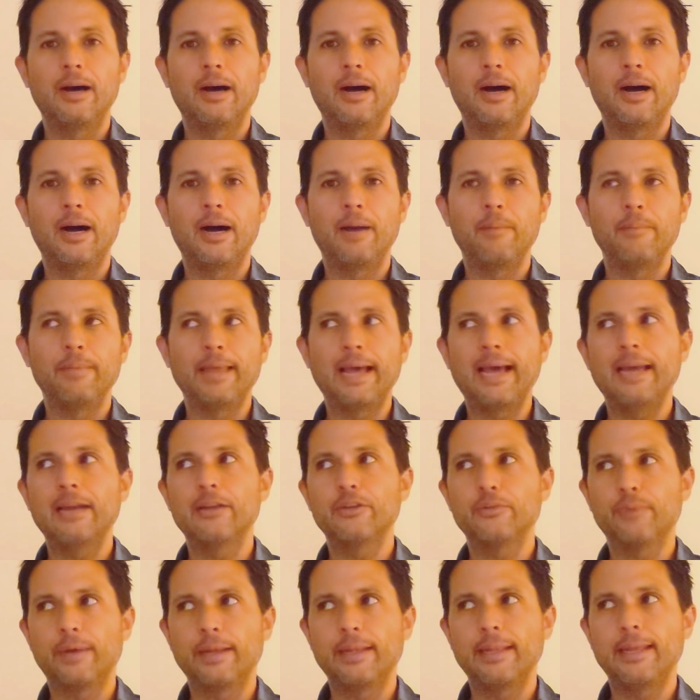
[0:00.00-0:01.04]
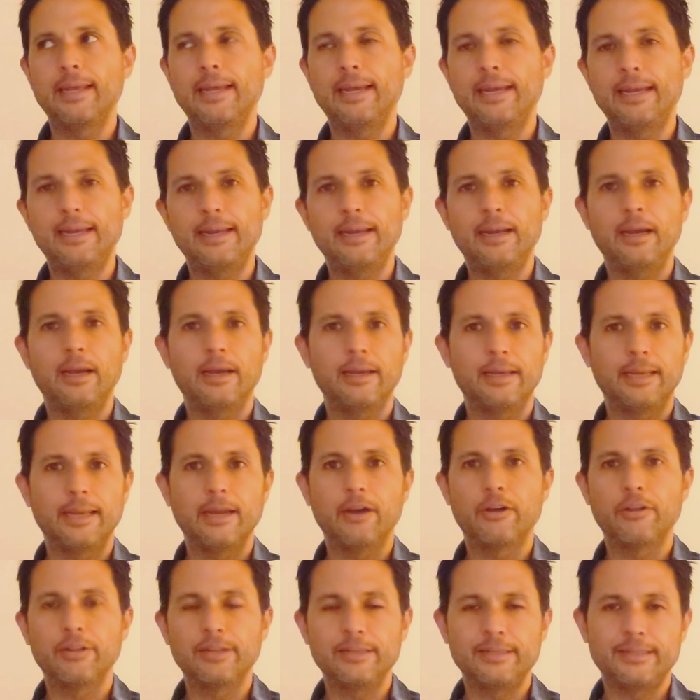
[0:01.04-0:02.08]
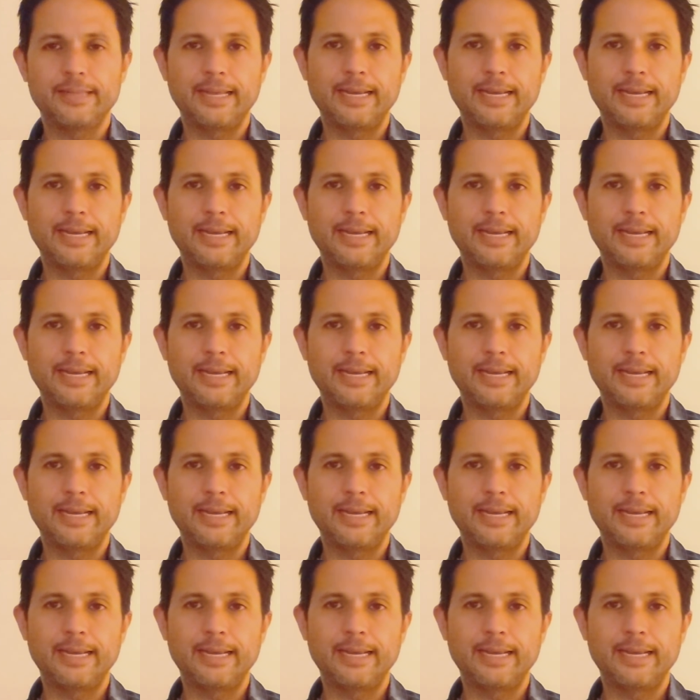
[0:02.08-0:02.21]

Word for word: That is when they get on these